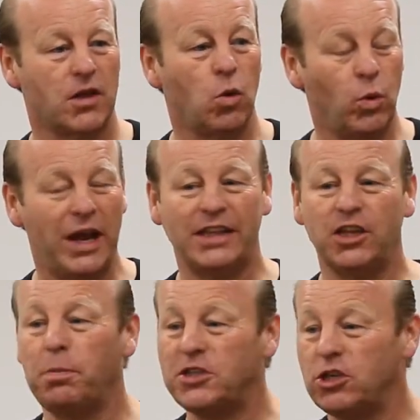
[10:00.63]
we had the
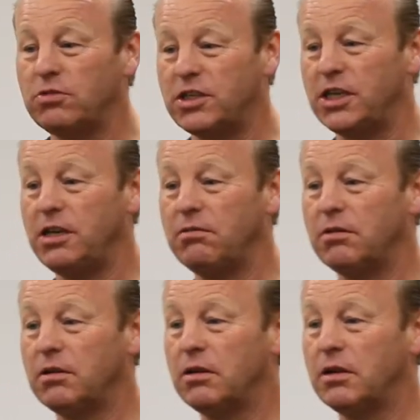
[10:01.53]
opportunity
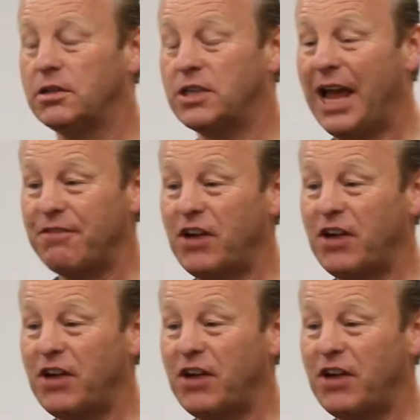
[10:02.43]
to have